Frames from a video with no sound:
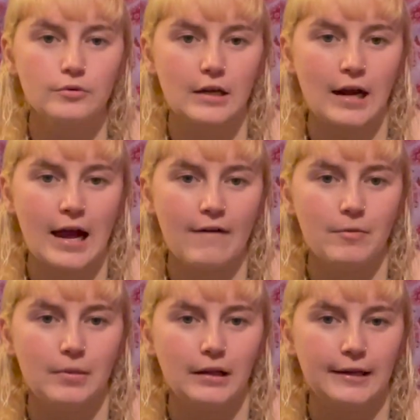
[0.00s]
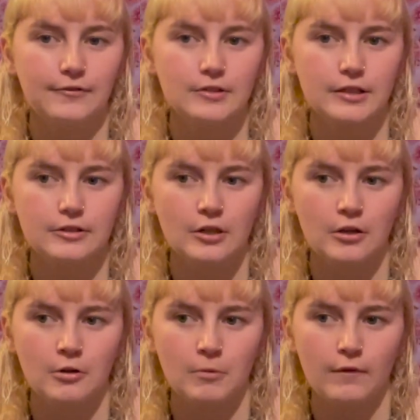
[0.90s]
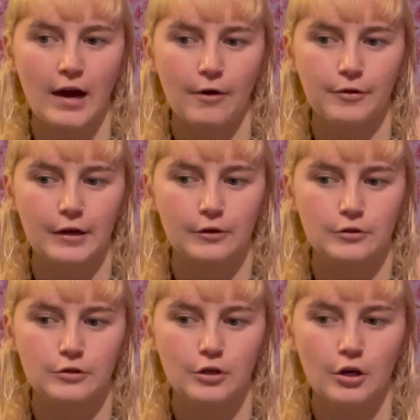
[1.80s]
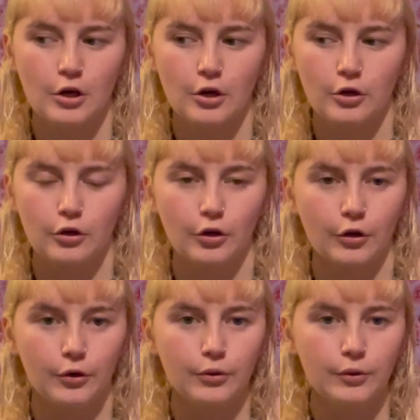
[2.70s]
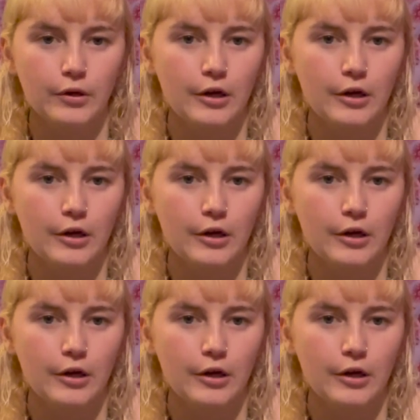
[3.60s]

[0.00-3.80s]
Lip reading: and I have a belief system of how things go.